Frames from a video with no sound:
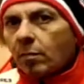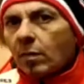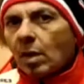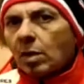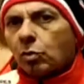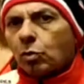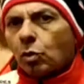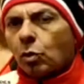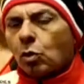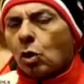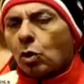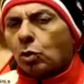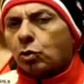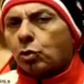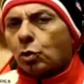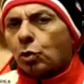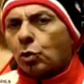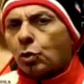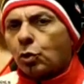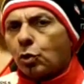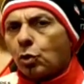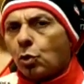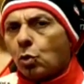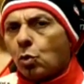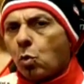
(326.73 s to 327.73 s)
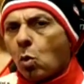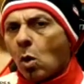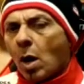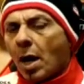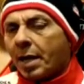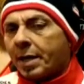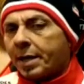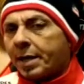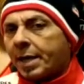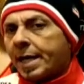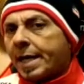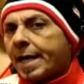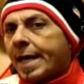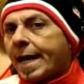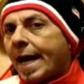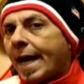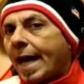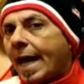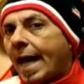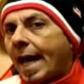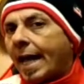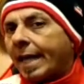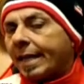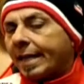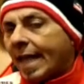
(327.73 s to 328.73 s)
to go through Q1
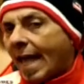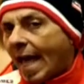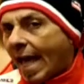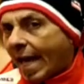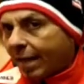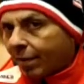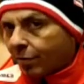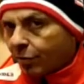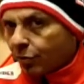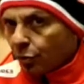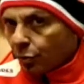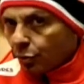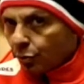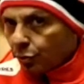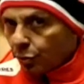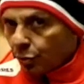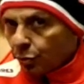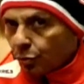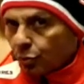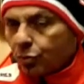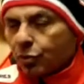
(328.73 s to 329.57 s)
and then Q2.